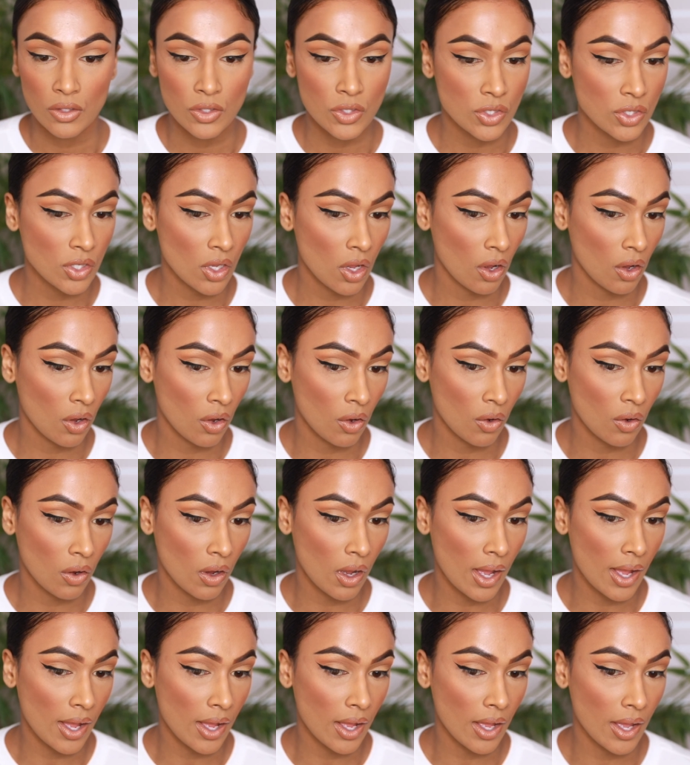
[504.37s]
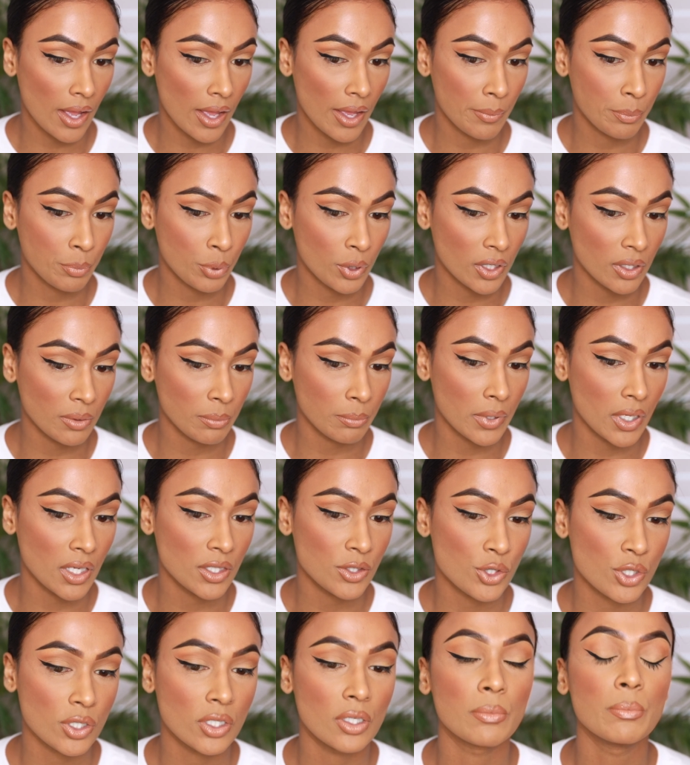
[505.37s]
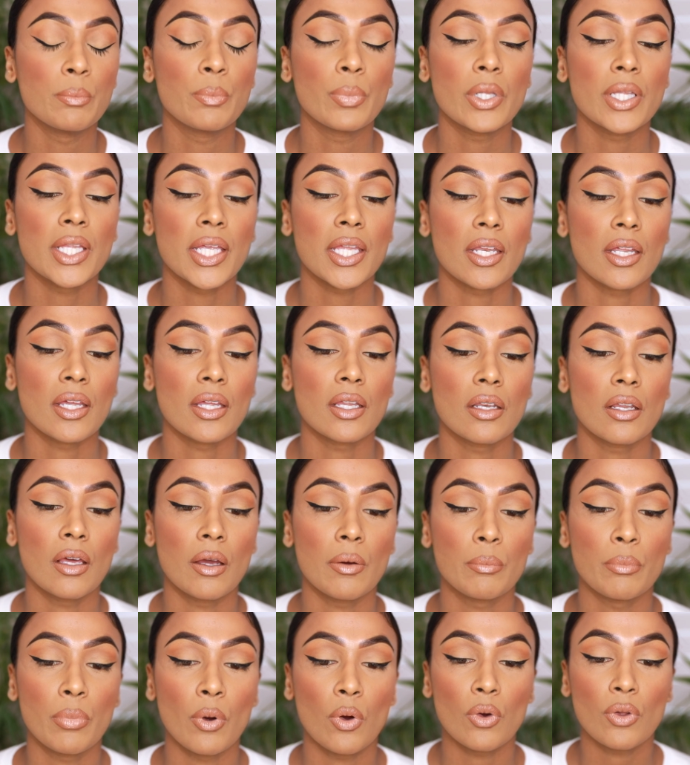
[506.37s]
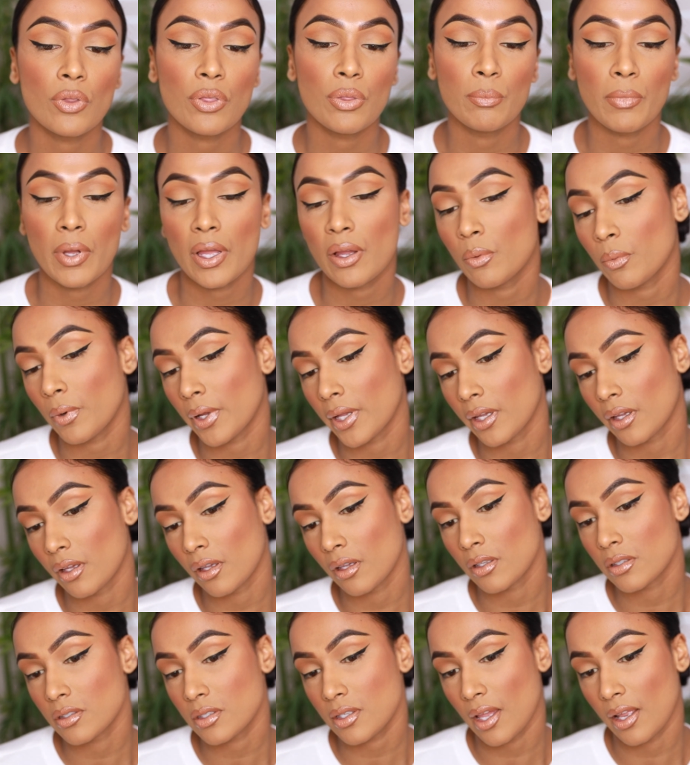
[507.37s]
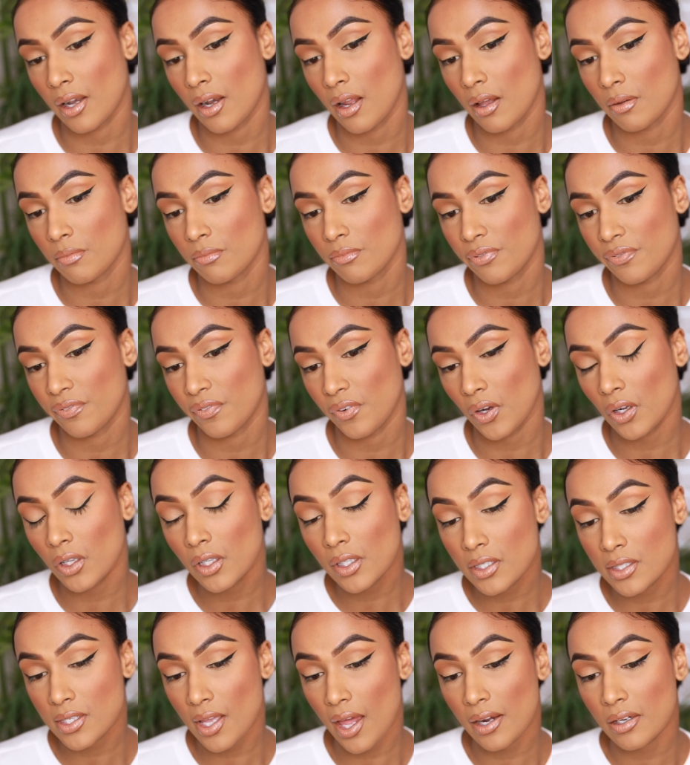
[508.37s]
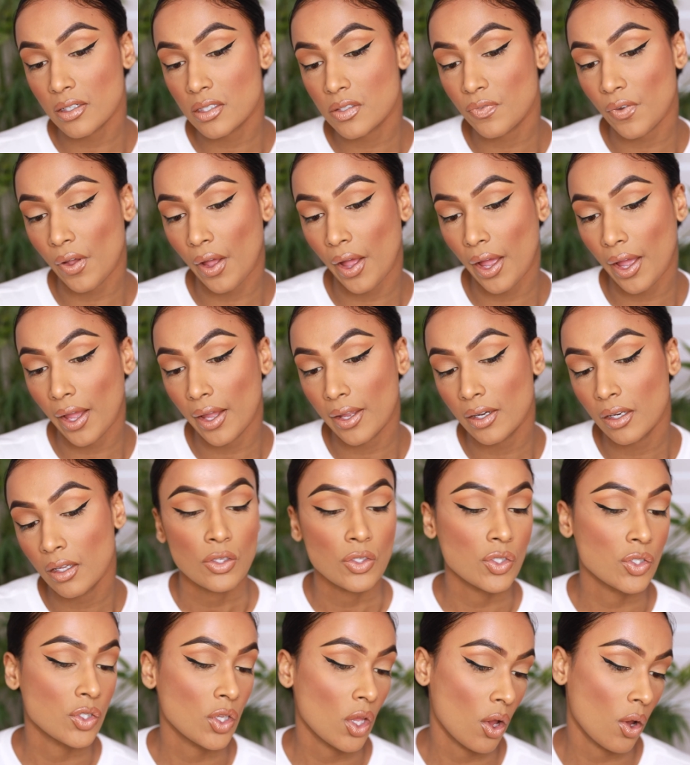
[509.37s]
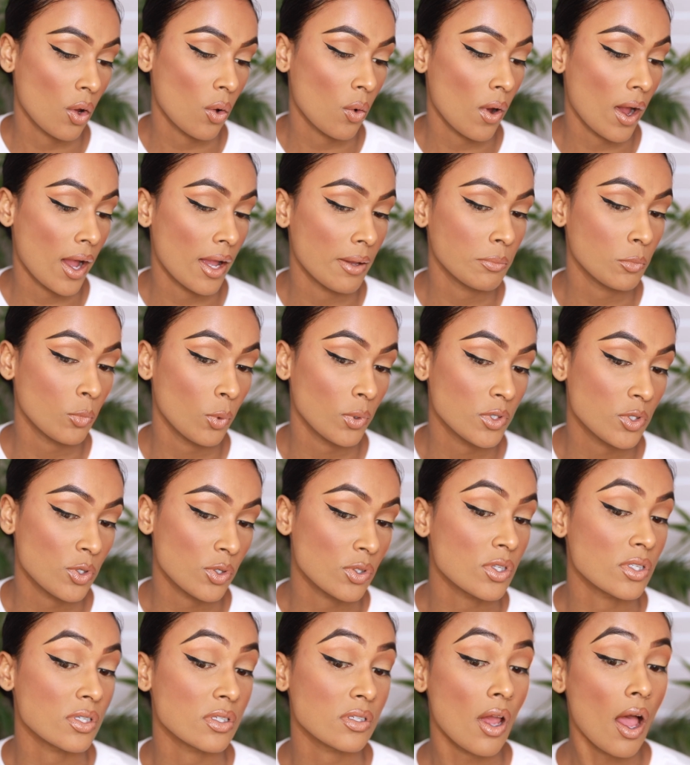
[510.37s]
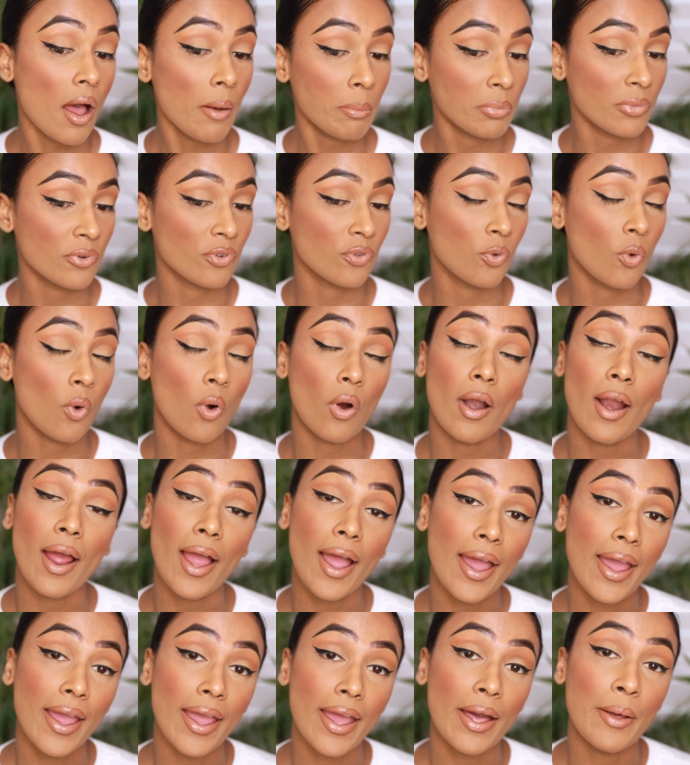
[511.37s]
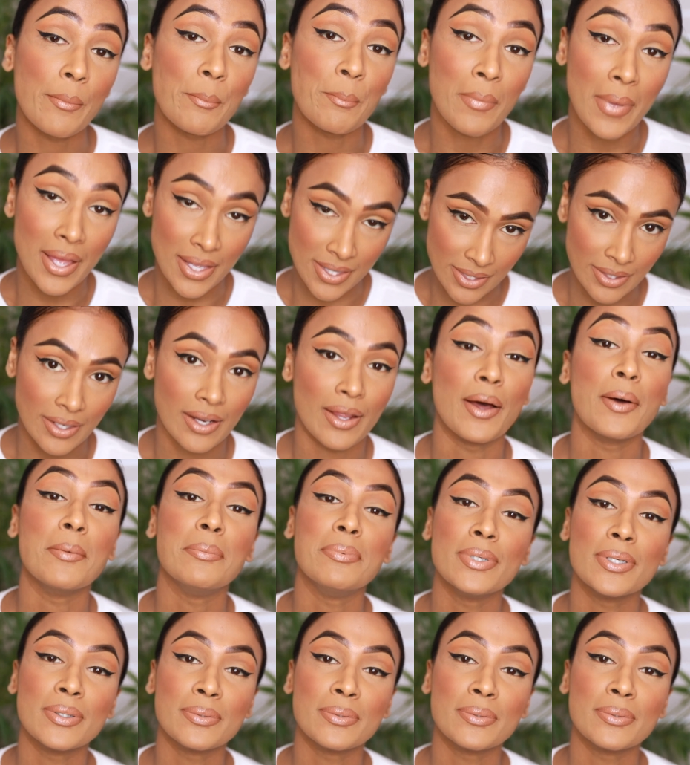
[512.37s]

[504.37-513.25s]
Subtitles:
So I pretty much completed both my wings and I'm fairly satisfied. So I'm going to stop before I mess it up.